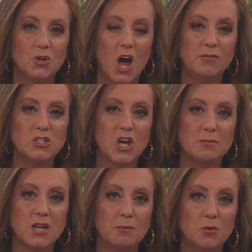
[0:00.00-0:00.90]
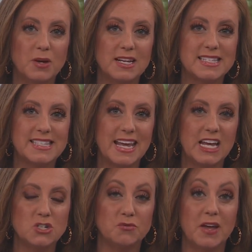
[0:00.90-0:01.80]
Coffee shop Tumbleweed and
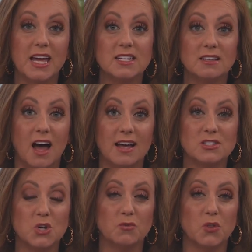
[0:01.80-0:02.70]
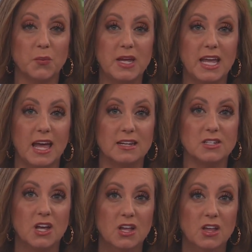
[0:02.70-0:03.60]
Sage vandalized over the weekend.
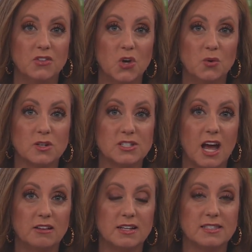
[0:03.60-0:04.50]
The owners tell us